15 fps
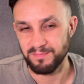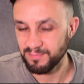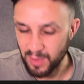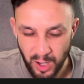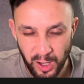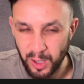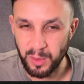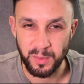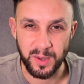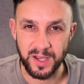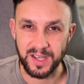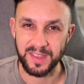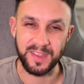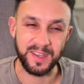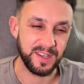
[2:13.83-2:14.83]

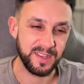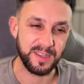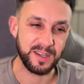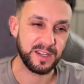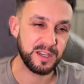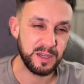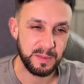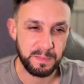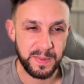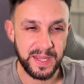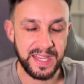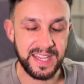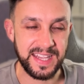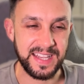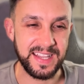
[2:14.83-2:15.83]
artwork that could
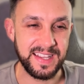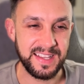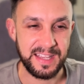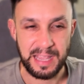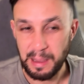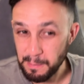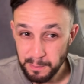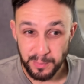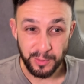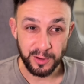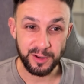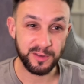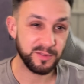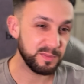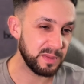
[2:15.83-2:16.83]
be
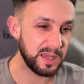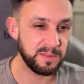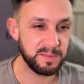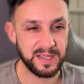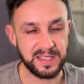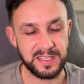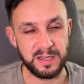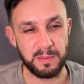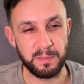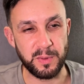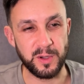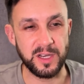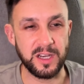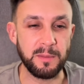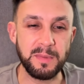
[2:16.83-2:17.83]
improved maybe at some
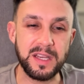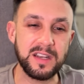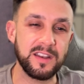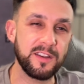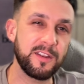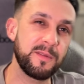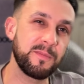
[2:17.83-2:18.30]
point. I mean,